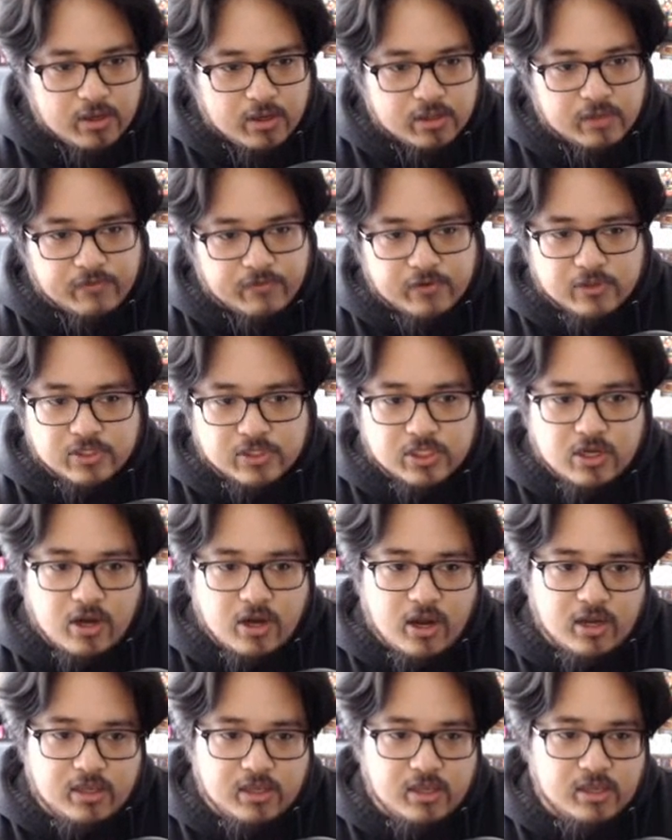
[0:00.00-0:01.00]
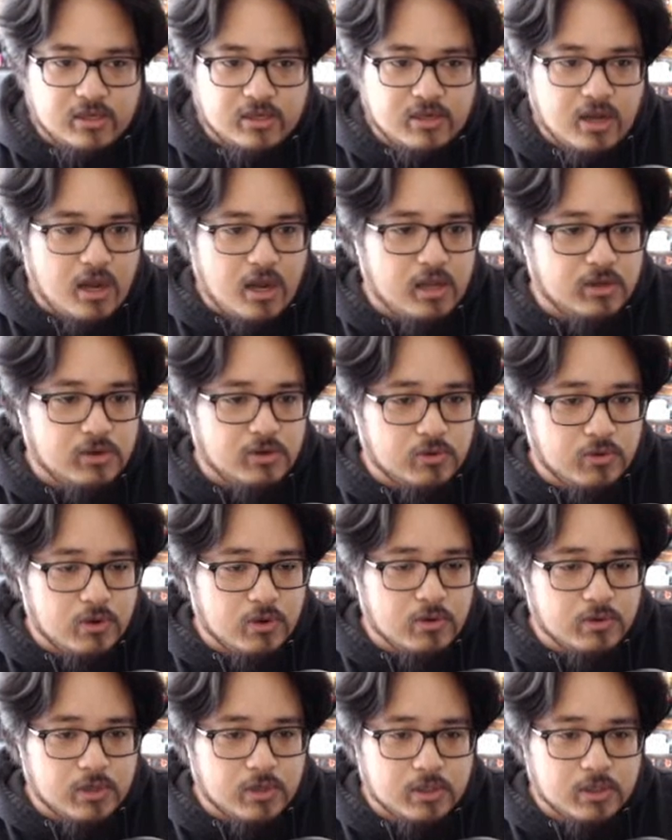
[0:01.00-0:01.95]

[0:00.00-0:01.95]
The first cock had not crowed,